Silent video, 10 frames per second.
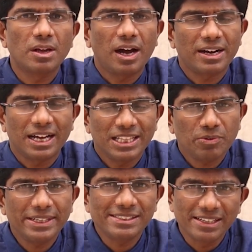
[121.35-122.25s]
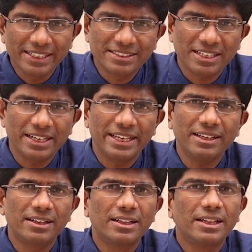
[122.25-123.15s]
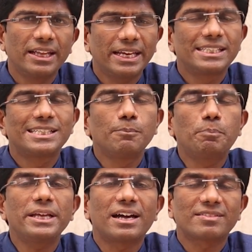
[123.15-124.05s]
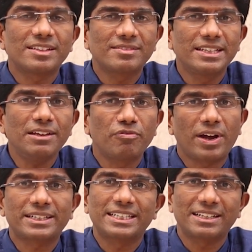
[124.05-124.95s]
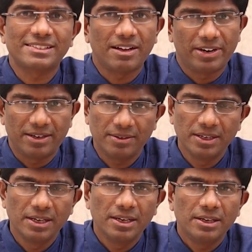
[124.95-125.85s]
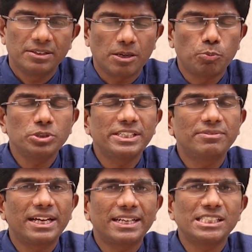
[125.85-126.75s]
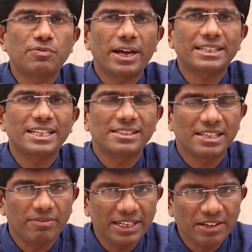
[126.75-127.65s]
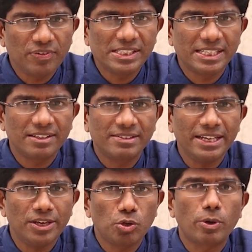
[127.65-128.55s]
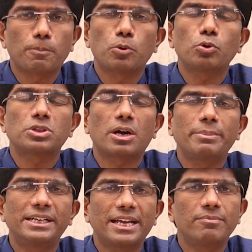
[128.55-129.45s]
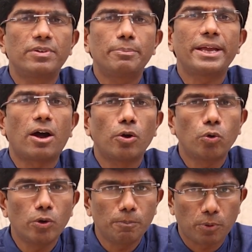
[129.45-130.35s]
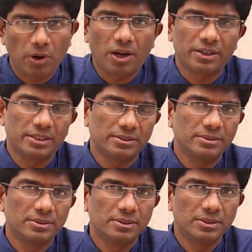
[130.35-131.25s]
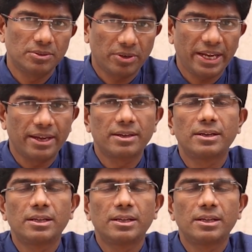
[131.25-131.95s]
or otherwise literally it simply assesses the factor 7. Suppose if there is factor 7 deficiency, your prothrombin time will be alone prolonged. Okay.